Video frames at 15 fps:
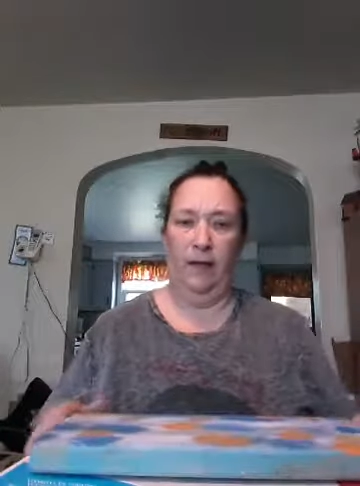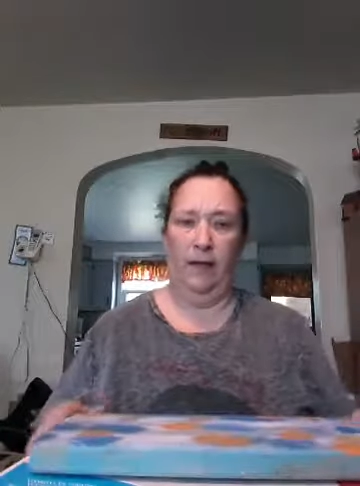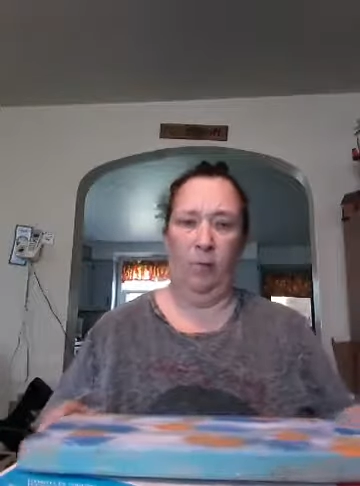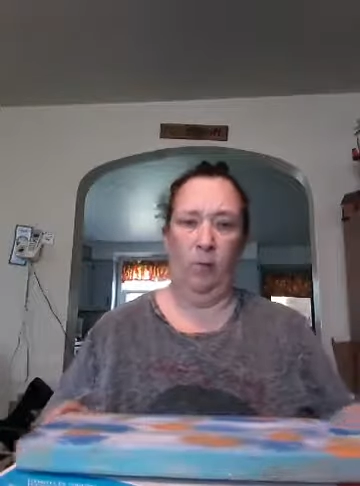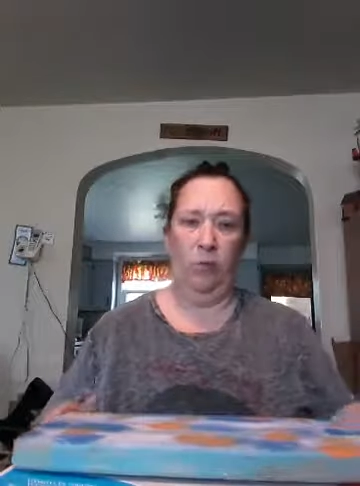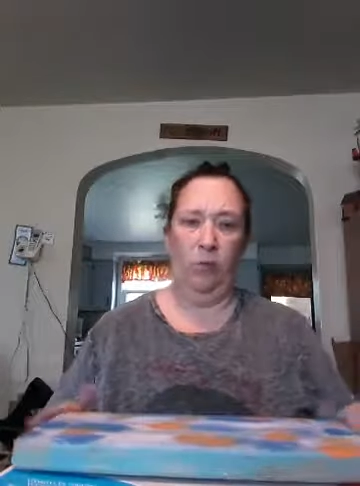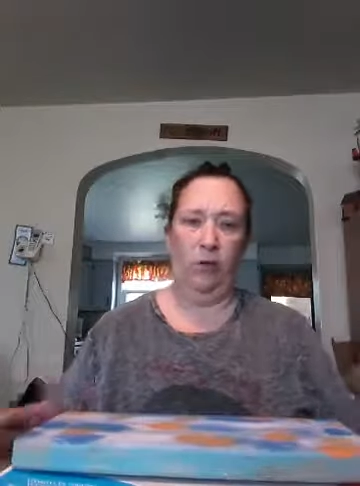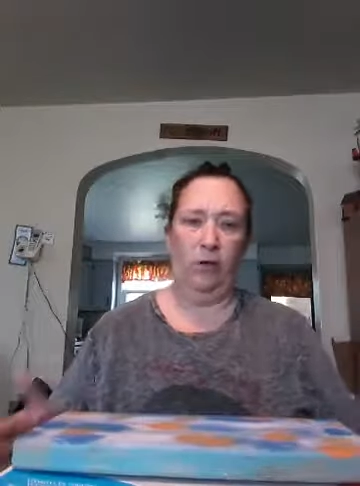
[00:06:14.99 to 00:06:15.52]
and
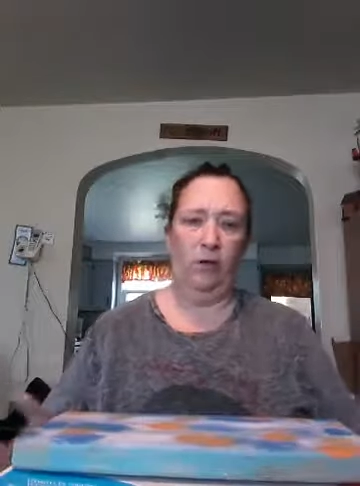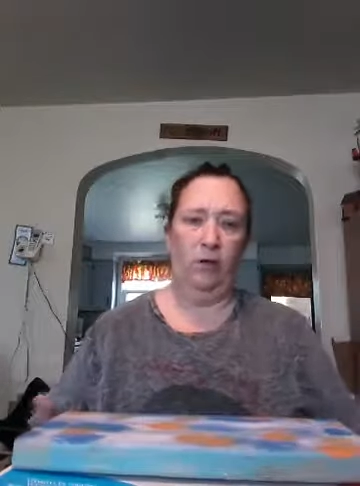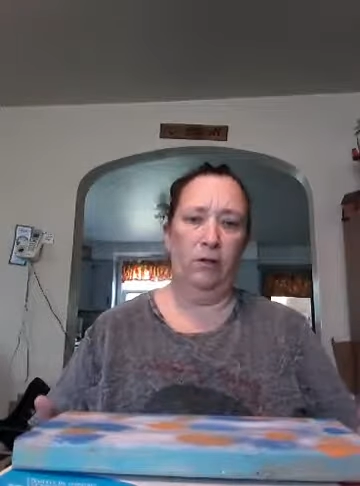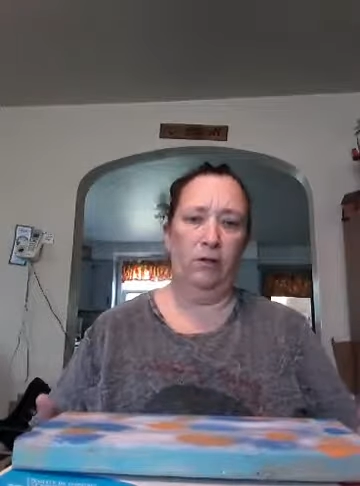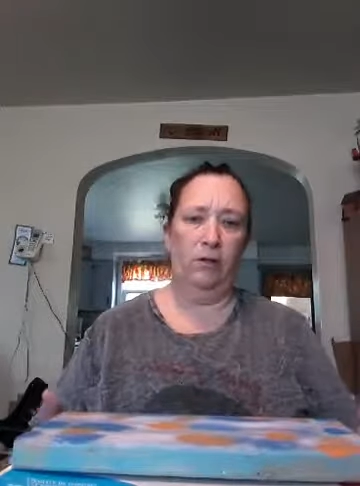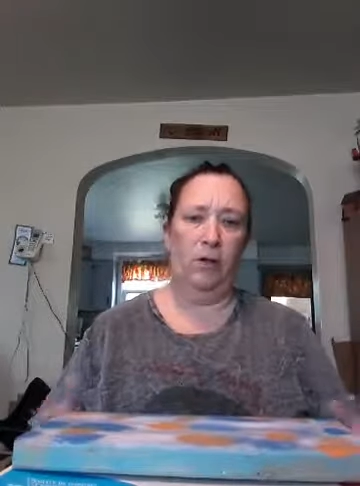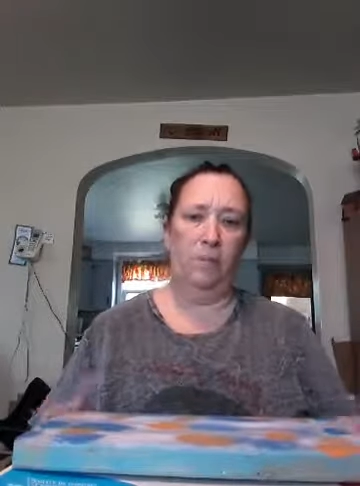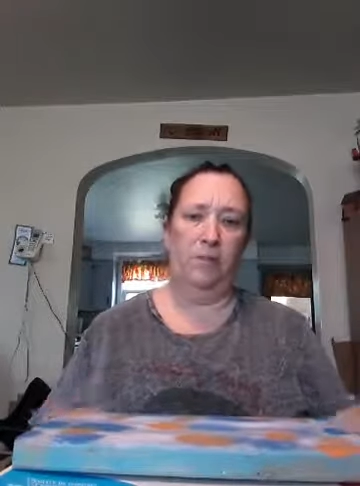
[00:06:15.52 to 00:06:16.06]
I'm working
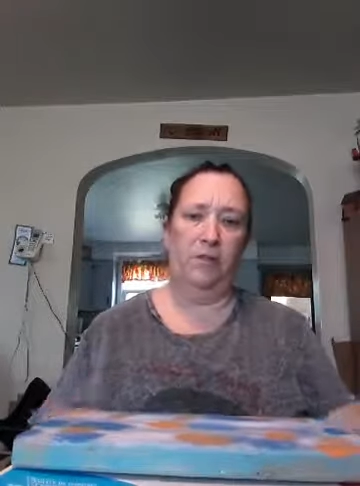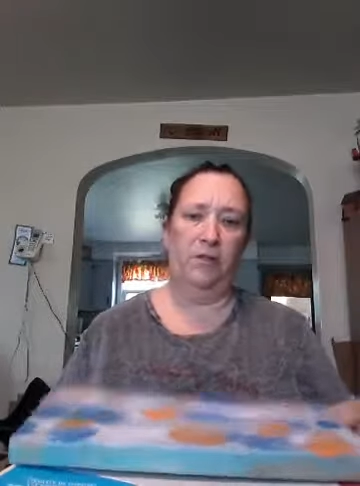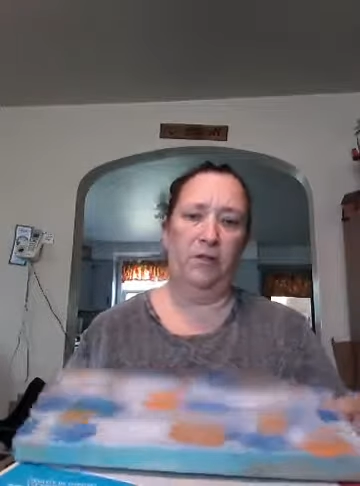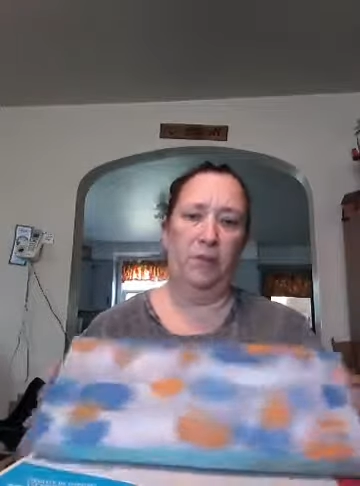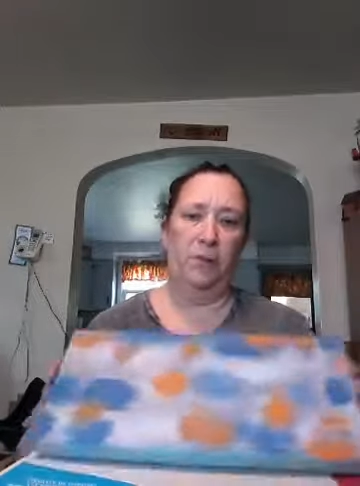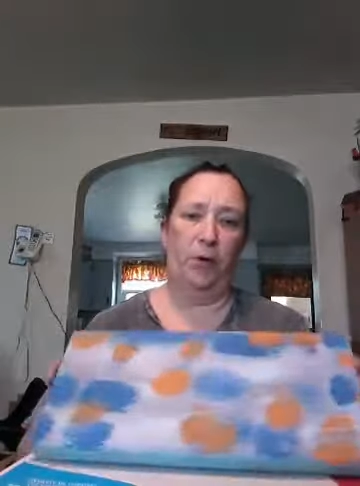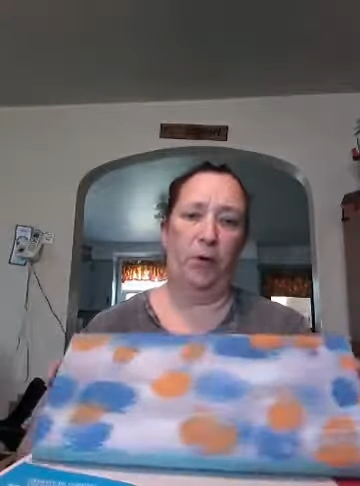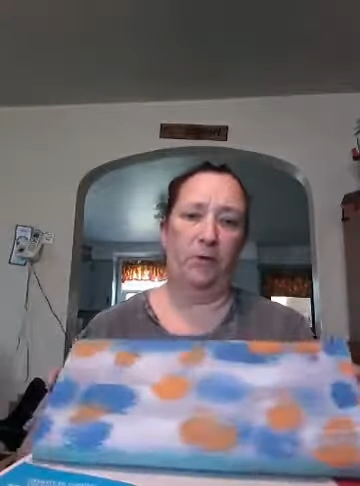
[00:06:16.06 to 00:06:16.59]
on top of
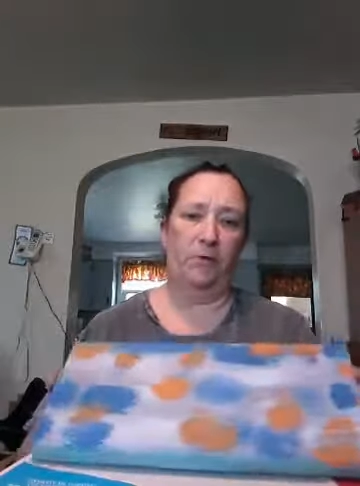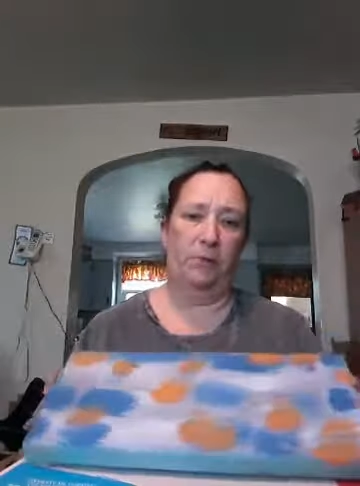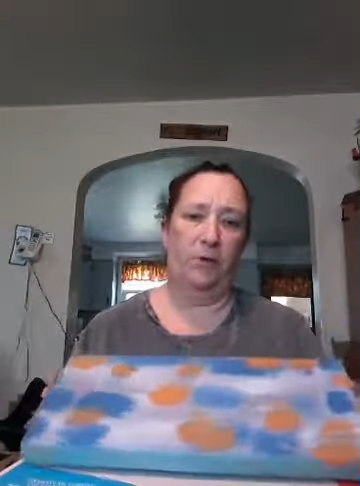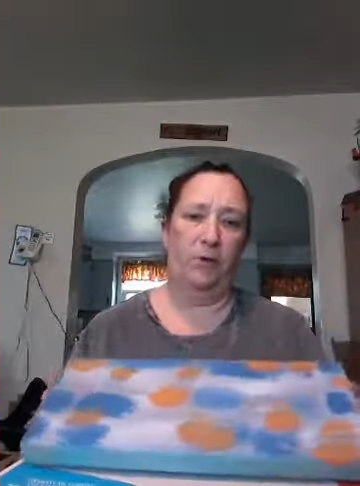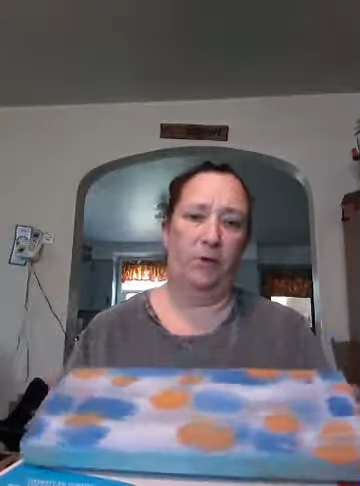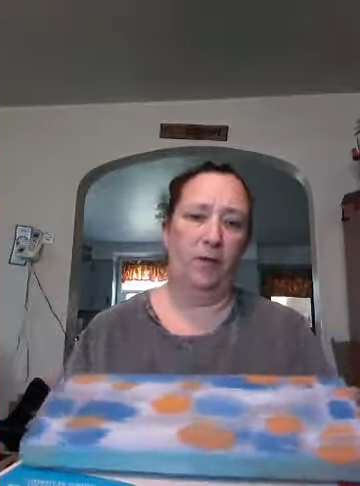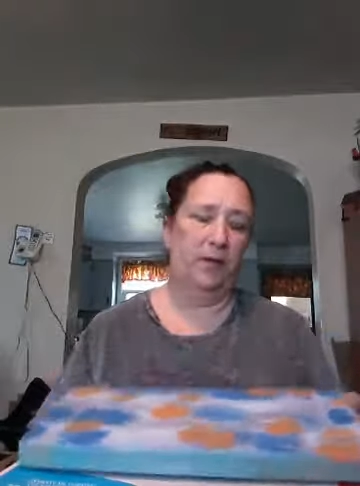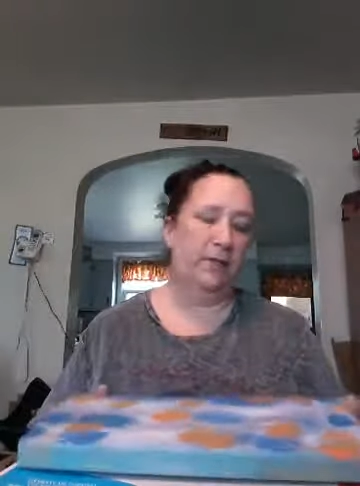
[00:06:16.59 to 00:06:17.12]
this box
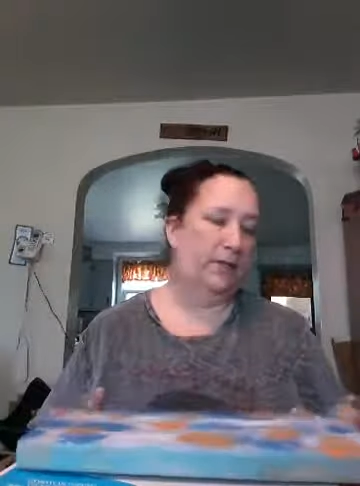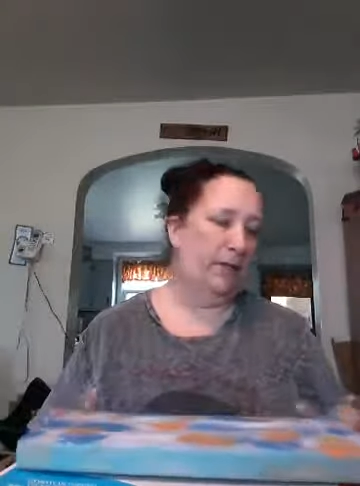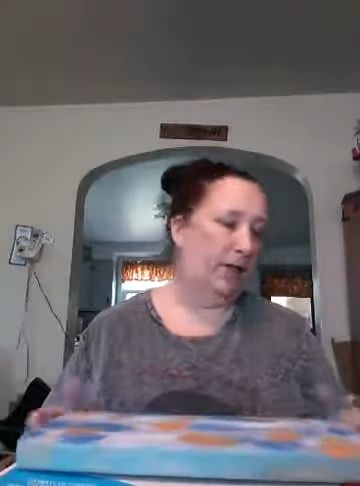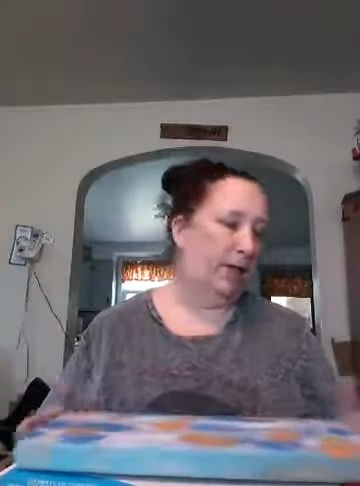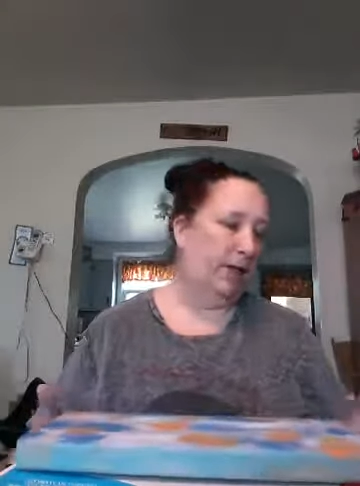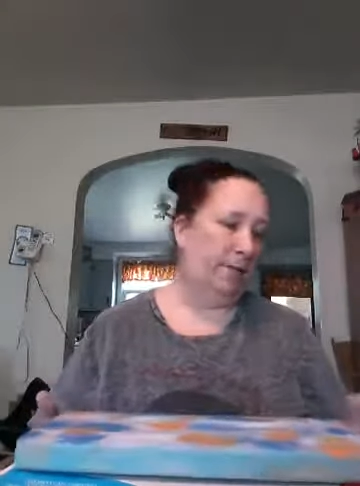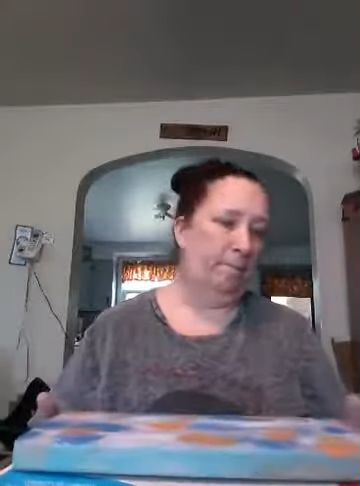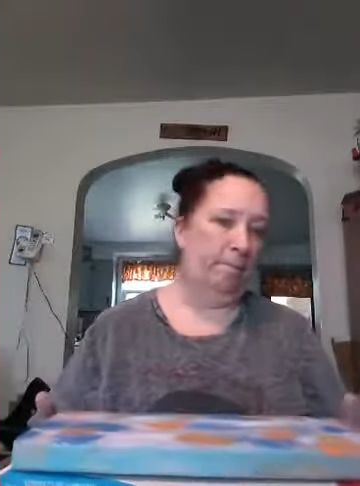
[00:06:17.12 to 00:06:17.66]
because
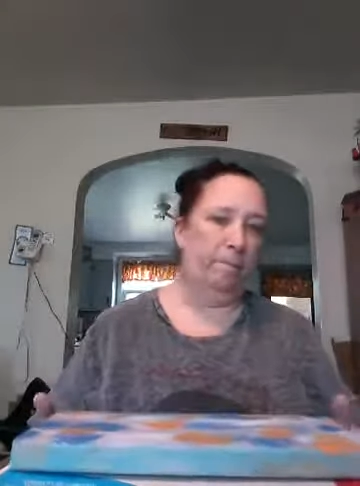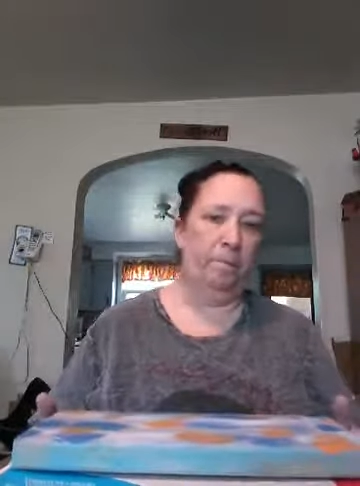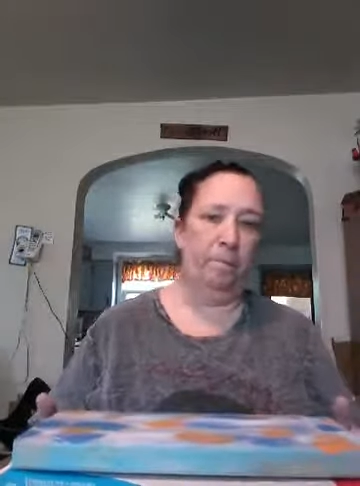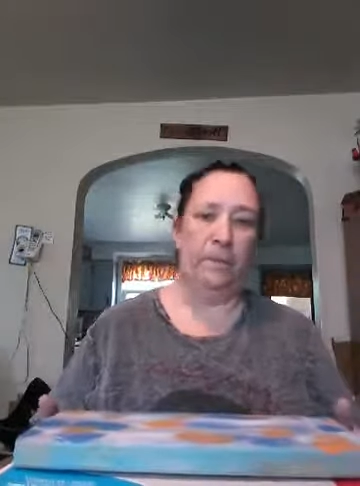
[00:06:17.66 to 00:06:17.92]
I'm